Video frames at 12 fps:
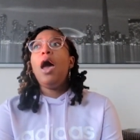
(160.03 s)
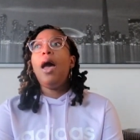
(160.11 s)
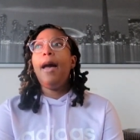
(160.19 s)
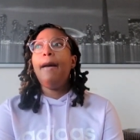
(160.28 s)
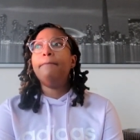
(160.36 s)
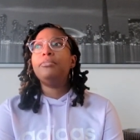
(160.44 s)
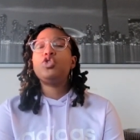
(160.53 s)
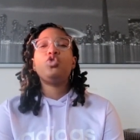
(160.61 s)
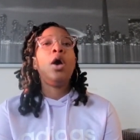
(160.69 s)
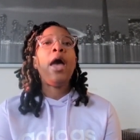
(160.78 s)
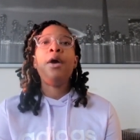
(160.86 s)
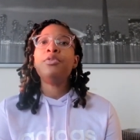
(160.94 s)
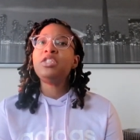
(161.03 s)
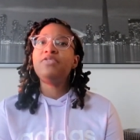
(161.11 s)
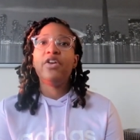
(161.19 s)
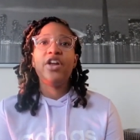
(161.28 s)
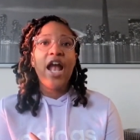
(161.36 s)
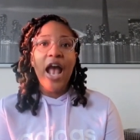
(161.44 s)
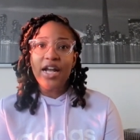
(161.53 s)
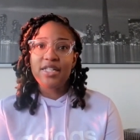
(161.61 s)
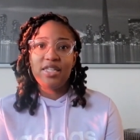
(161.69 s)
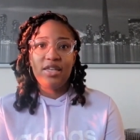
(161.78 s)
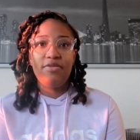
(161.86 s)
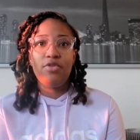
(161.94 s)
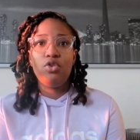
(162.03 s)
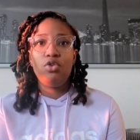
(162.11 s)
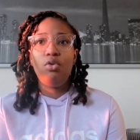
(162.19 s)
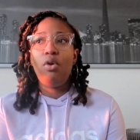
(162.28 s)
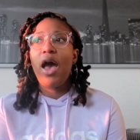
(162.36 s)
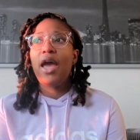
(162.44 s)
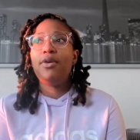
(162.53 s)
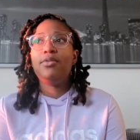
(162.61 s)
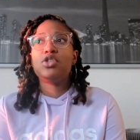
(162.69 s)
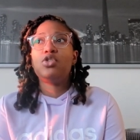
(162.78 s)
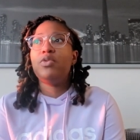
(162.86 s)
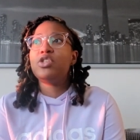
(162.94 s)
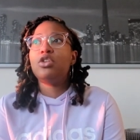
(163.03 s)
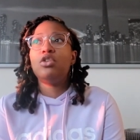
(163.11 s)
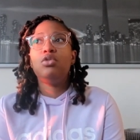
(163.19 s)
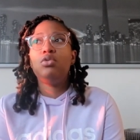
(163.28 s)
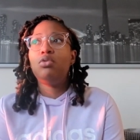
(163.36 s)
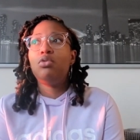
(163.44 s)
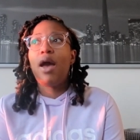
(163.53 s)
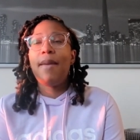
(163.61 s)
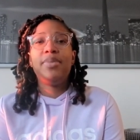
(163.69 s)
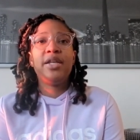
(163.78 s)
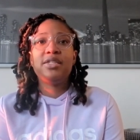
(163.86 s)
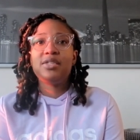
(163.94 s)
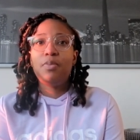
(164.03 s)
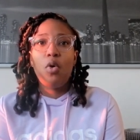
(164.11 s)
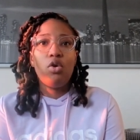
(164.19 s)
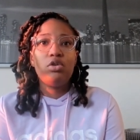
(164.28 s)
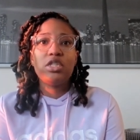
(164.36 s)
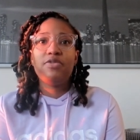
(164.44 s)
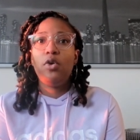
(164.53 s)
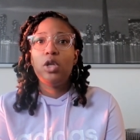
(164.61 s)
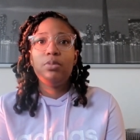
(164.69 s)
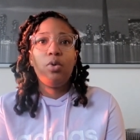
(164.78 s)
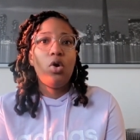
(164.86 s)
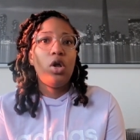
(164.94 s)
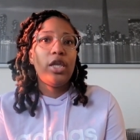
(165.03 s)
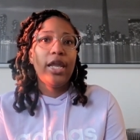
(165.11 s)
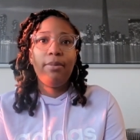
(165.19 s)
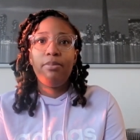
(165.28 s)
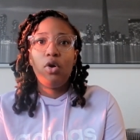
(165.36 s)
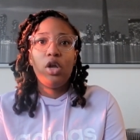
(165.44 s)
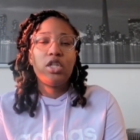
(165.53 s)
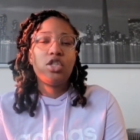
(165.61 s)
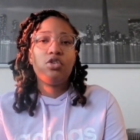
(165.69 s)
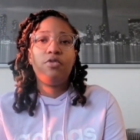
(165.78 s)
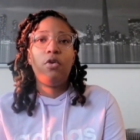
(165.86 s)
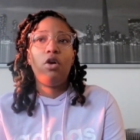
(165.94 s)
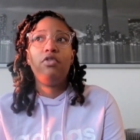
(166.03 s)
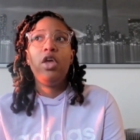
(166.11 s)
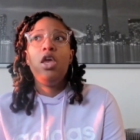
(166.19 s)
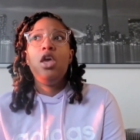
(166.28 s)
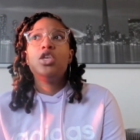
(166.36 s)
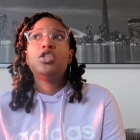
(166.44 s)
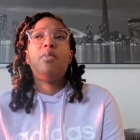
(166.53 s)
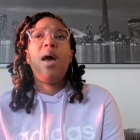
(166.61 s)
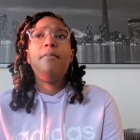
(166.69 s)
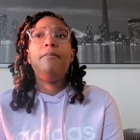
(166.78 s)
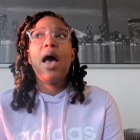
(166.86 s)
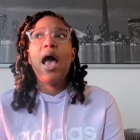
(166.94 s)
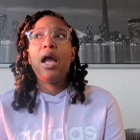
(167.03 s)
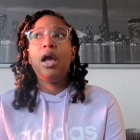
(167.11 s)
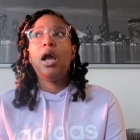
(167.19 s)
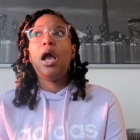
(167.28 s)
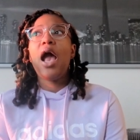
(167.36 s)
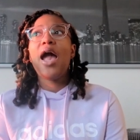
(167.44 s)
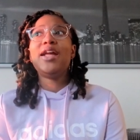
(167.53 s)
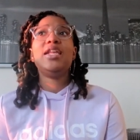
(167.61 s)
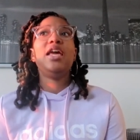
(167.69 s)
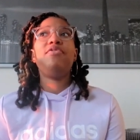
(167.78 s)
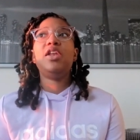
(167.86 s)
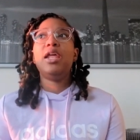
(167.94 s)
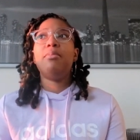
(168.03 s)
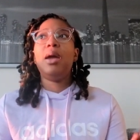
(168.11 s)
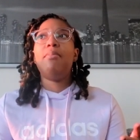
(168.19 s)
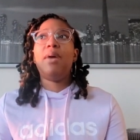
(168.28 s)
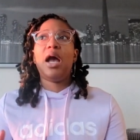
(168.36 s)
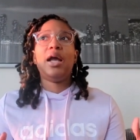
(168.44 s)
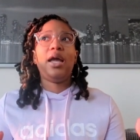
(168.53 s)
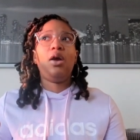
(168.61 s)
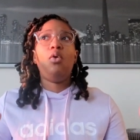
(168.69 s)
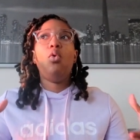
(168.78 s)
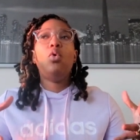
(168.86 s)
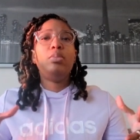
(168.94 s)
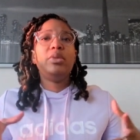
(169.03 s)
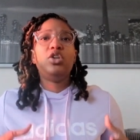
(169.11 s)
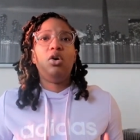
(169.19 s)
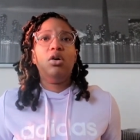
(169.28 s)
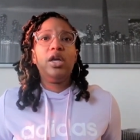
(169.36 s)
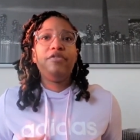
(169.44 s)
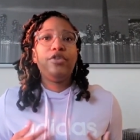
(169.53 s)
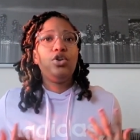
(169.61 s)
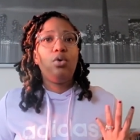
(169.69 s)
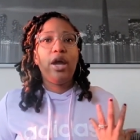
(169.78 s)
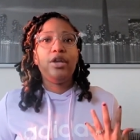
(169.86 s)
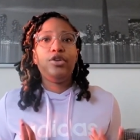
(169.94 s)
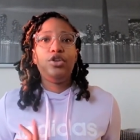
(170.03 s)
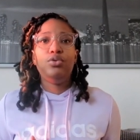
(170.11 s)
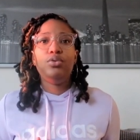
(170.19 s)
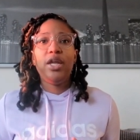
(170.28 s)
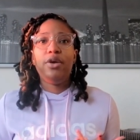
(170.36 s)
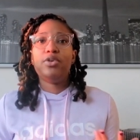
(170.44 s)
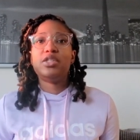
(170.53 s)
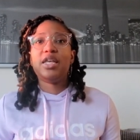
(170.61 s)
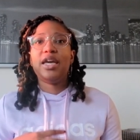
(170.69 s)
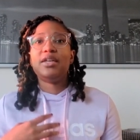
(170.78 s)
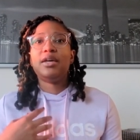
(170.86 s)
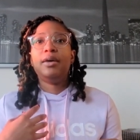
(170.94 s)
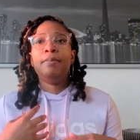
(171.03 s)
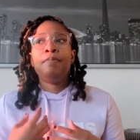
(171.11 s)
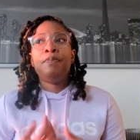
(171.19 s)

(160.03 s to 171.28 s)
um so I was very active you know I was always on the go I played sports volleyball netball and so forth so my back I never let my back hold me down even though I knew there was like